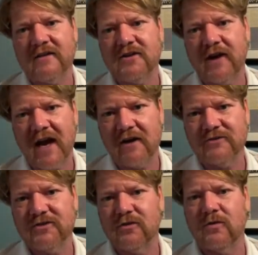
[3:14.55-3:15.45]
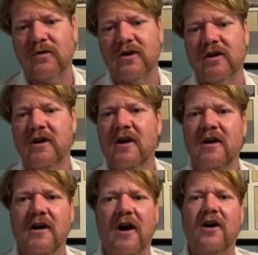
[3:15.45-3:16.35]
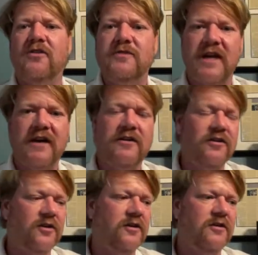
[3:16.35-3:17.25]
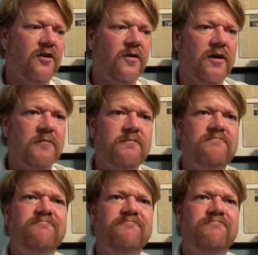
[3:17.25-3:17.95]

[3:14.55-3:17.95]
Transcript: your house or a hotel, or